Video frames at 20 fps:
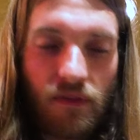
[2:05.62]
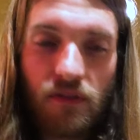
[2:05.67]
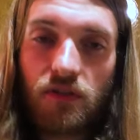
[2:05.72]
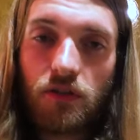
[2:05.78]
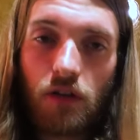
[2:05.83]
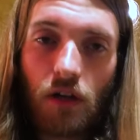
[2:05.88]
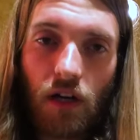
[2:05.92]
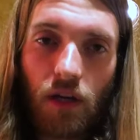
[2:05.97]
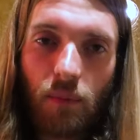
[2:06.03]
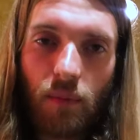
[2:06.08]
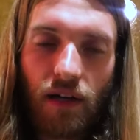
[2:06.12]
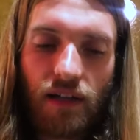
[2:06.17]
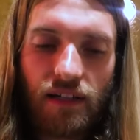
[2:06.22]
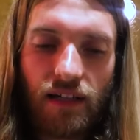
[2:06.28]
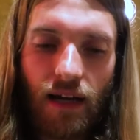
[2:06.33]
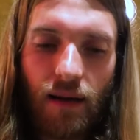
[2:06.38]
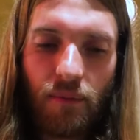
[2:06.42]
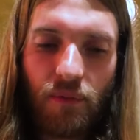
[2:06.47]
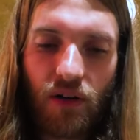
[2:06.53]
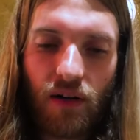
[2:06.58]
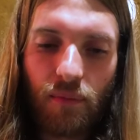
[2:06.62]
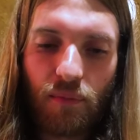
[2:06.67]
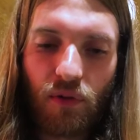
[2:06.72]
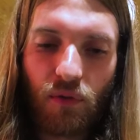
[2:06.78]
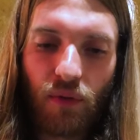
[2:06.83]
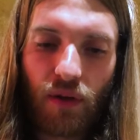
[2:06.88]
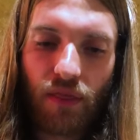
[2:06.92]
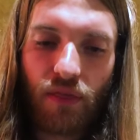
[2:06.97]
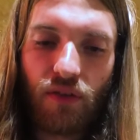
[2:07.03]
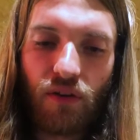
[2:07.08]
Starting my timer, and I'm going
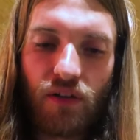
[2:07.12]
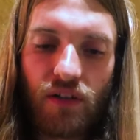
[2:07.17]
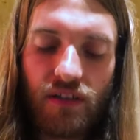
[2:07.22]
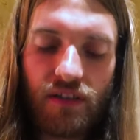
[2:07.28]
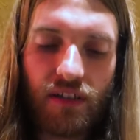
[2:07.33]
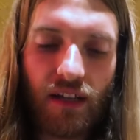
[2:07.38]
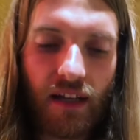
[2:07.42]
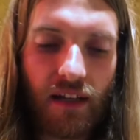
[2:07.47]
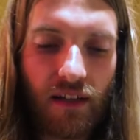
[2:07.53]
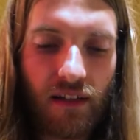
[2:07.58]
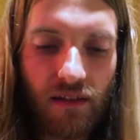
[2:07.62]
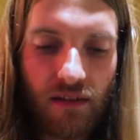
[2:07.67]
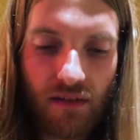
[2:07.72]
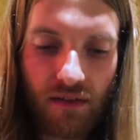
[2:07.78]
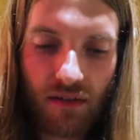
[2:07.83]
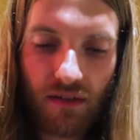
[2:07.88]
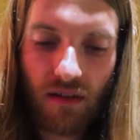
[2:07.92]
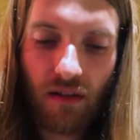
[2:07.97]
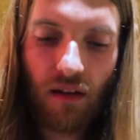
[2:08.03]
to wait 30 seconds.